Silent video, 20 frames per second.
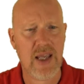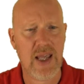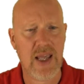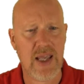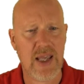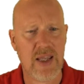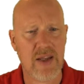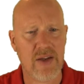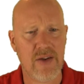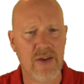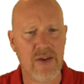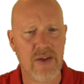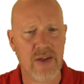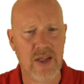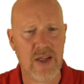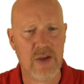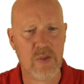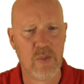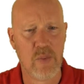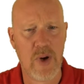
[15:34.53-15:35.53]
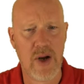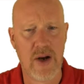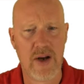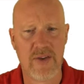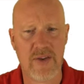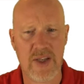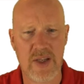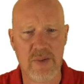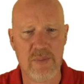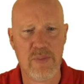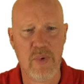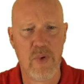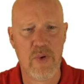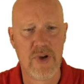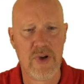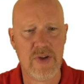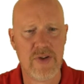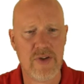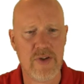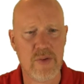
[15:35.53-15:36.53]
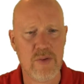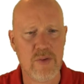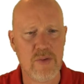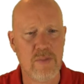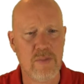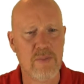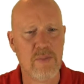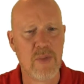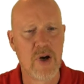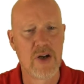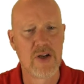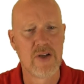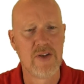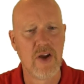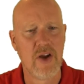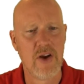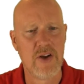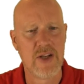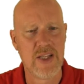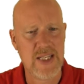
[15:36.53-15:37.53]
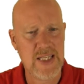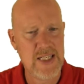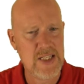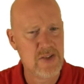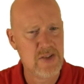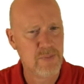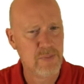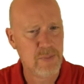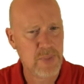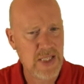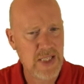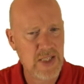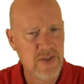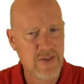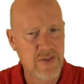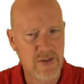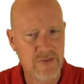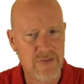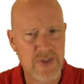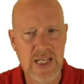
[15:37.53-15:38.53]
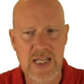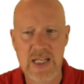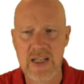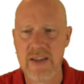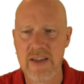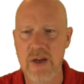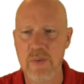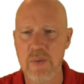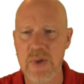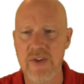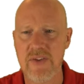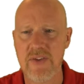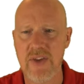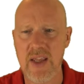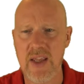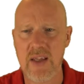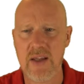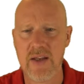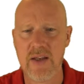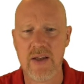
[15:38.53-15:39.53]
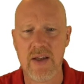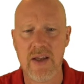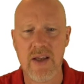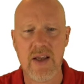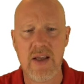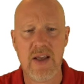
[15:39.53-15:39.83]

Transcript: and where it's imported to, marked on each piece of data that we send,